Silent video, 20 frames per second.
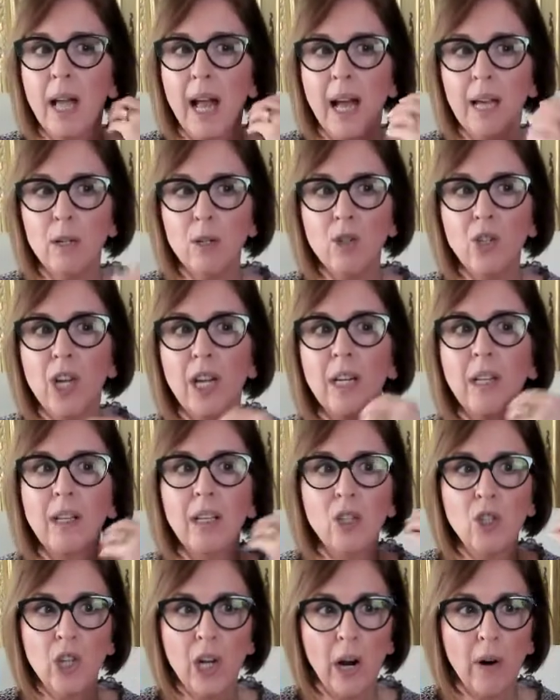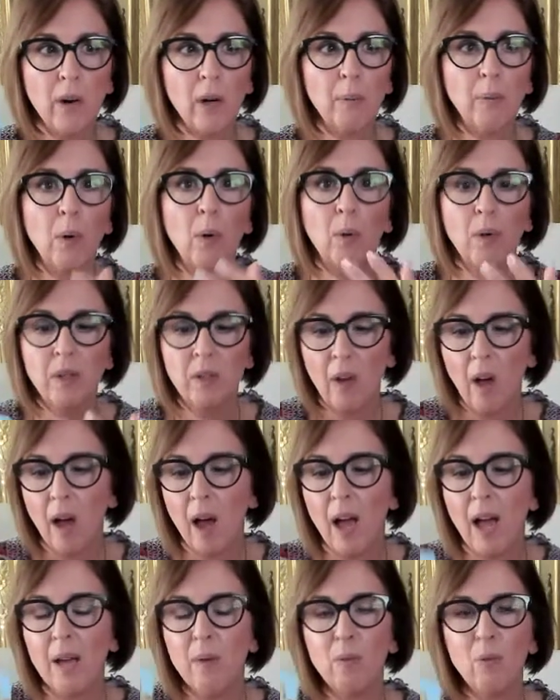energetically charitable with
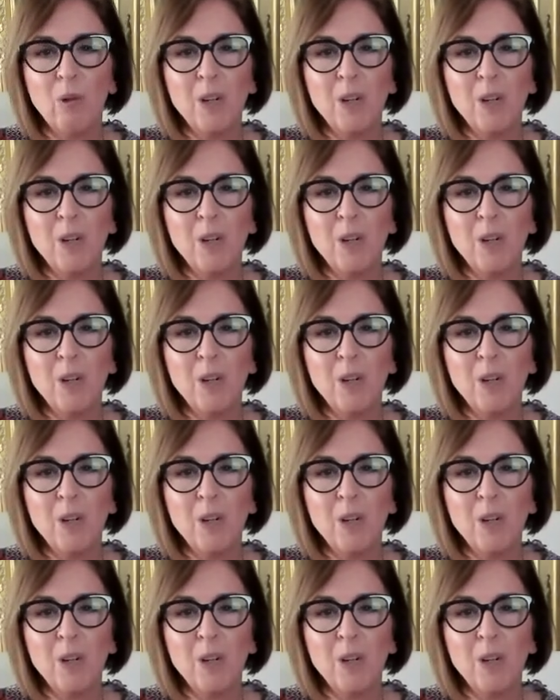time,